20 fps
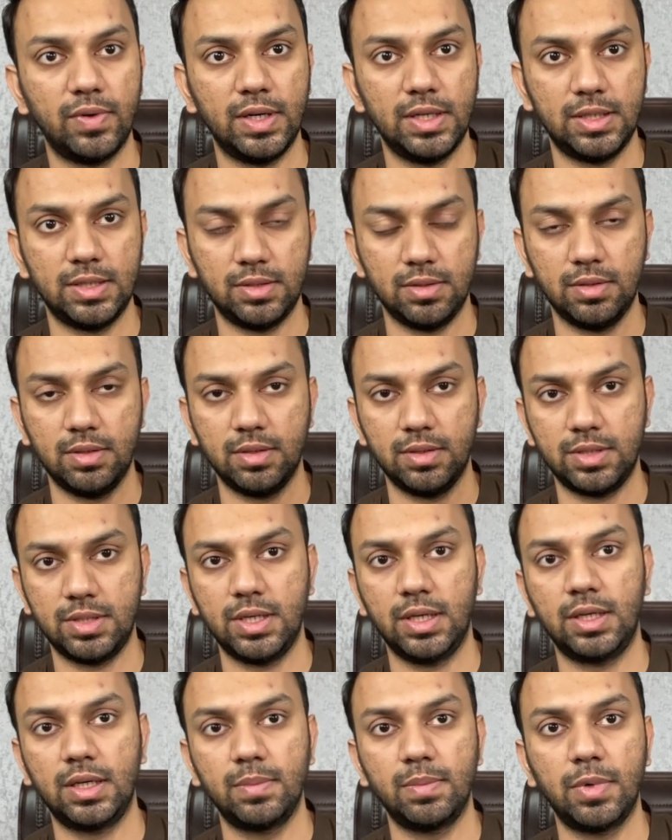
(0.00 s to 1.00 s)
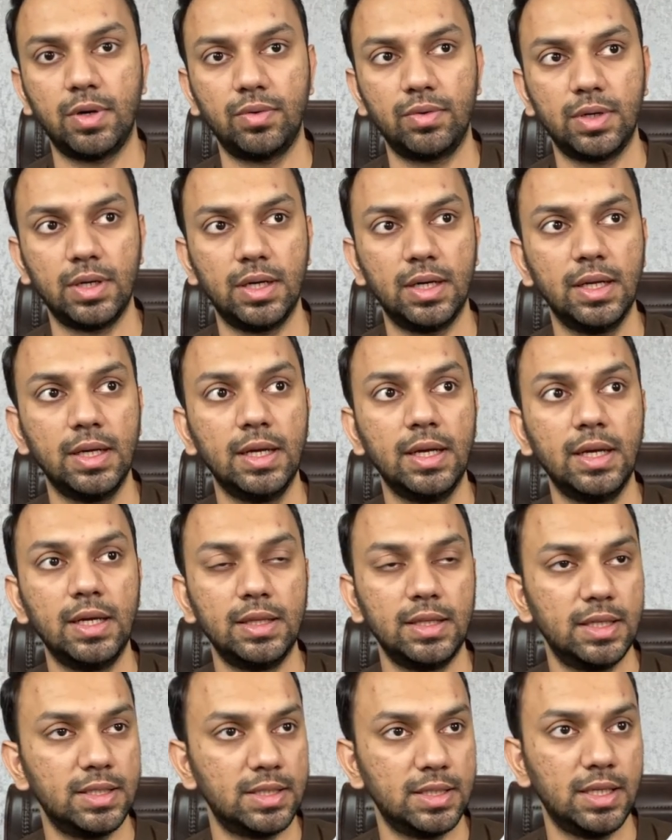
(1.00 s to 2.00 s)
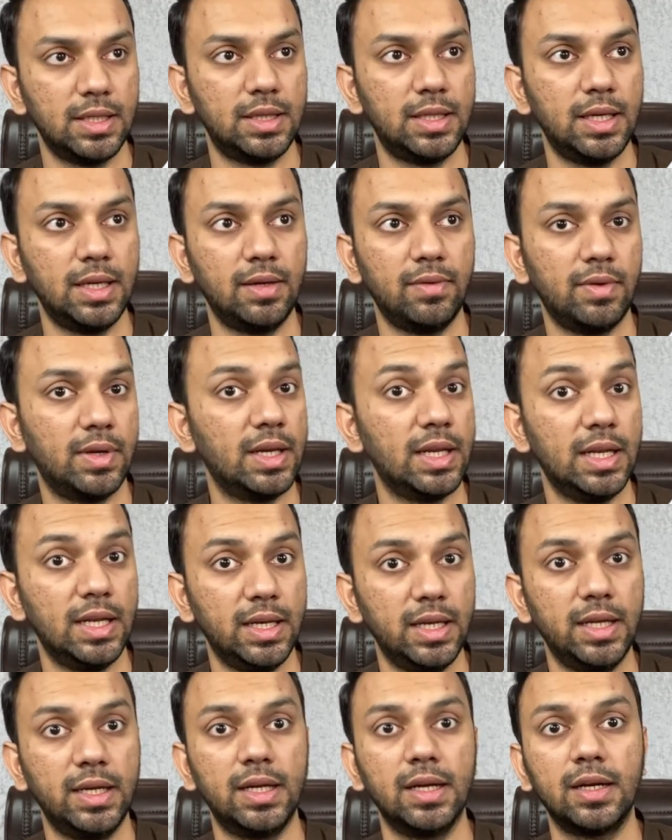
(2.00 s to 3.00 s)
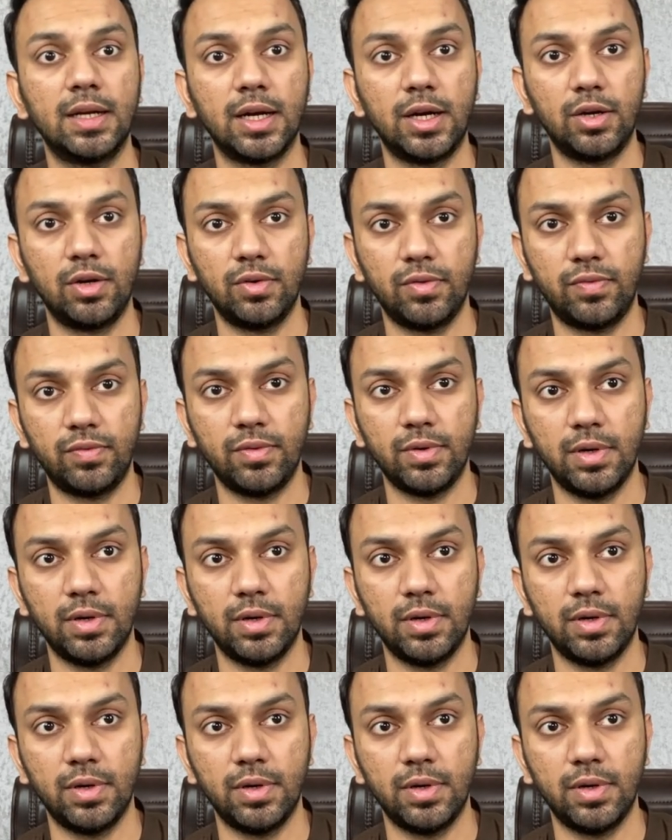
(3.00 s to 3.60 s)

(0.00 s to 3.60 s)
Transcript: very strict about it. There's nothing very legal kind of